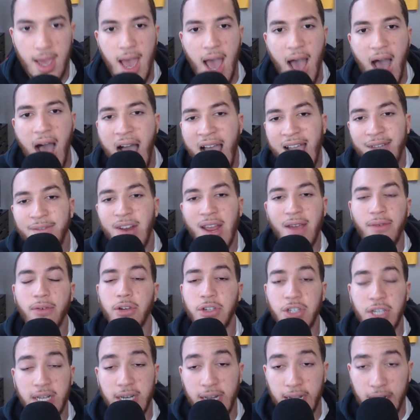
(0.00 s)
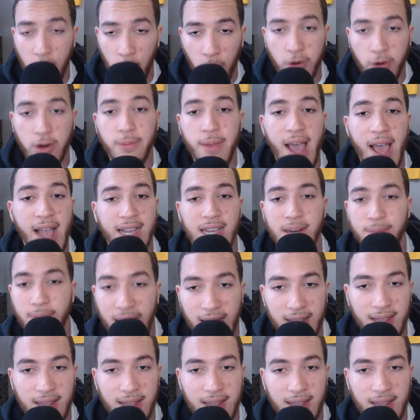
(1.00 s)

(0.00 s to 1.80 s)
I've never seen a quarterback in my